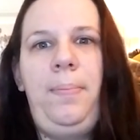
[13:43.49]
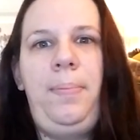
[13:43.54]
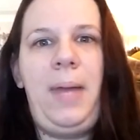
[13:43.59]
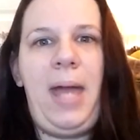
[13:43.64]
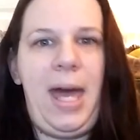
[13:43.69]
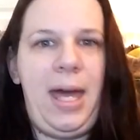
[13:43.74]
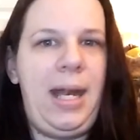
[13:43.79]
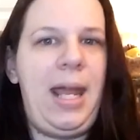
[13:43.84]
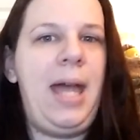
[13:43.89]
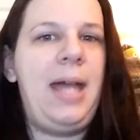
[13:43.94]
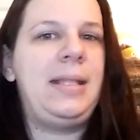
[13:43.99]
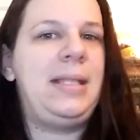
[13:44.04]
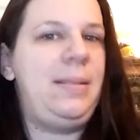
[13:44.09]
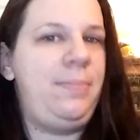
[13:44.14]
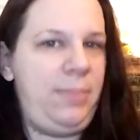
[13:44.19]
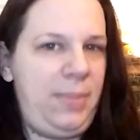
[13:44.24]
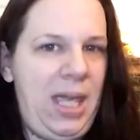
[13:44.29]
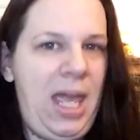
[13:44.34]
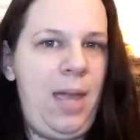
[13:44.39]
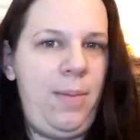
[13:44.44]
badass
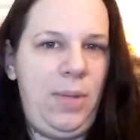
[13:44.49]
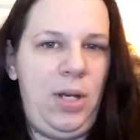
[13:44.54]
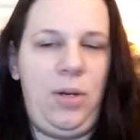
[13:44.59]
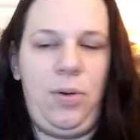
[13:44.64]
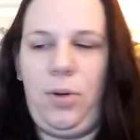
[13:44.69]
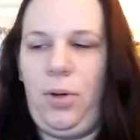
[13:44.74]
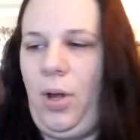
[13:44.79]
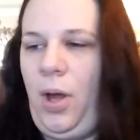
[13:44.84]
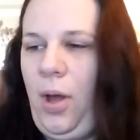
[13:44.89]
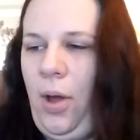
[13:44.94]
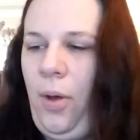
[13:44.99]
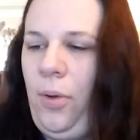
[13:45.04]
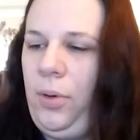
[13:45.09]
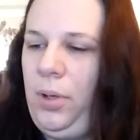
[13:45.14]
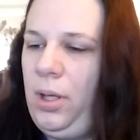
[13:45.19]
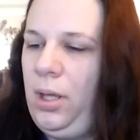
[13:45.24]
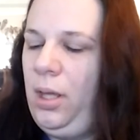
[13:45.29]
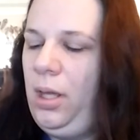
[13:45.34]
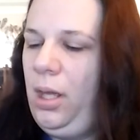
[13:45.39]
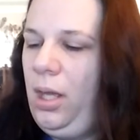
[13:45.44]
and came into her
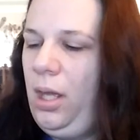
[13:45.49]
own.